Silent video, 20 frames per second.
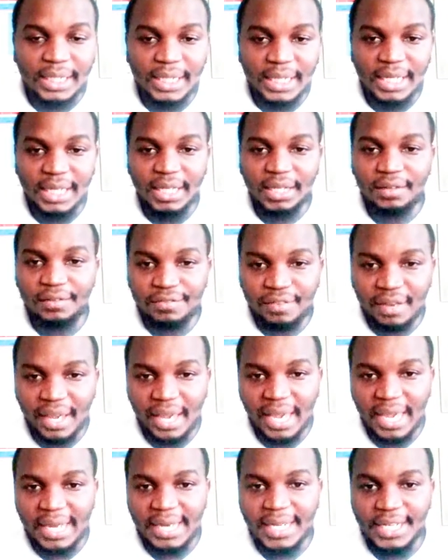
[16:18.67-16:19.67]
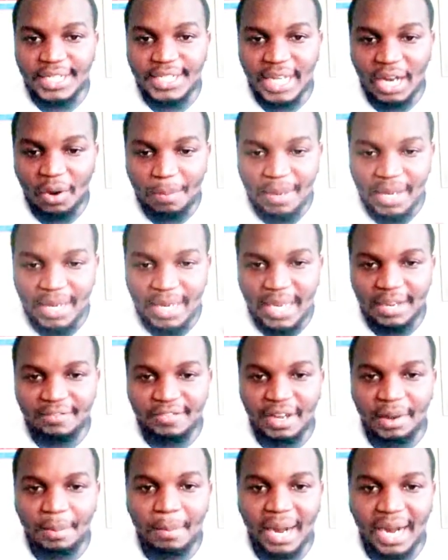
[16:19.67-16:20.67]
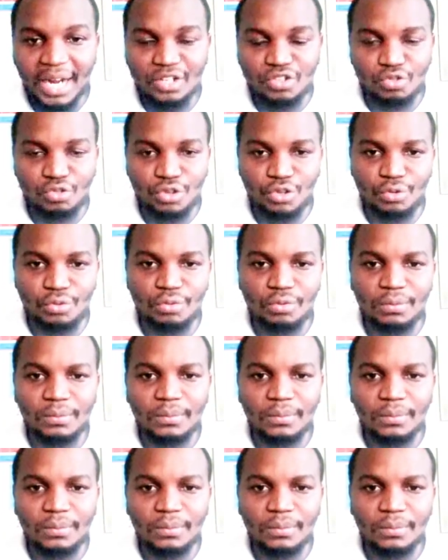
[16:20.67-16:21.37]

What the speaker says: "Give and they shall be given back to you."